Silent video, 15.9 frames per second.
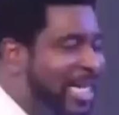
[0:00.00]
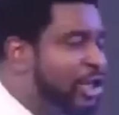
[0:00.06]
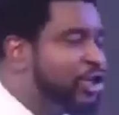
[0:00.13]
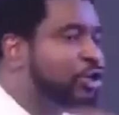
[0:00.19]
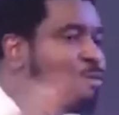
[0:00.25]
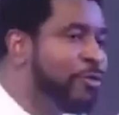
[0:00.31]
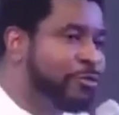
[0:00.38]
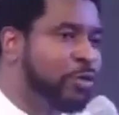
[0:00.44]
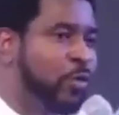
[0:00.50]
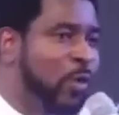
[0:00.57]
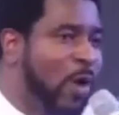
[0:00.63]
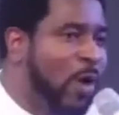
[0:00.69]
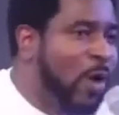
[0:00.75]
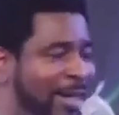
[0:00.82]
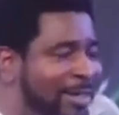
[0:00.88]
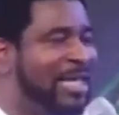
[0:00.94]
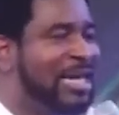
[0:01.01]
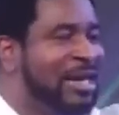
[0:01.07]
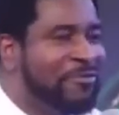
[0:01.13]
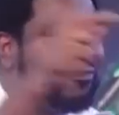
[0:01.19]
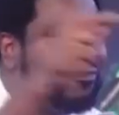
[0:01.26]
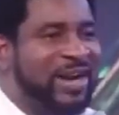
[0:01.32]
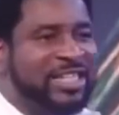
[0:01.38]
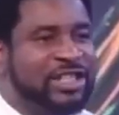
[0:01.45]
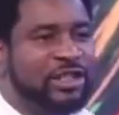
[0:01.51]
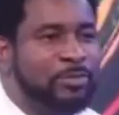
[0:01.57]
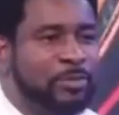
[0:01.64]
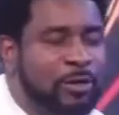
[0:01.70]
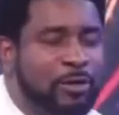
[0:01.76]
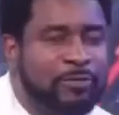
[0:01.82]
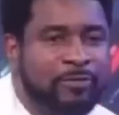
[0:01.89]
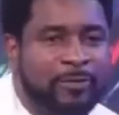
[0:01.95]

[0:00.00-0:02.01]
It should move to what? Friendship love.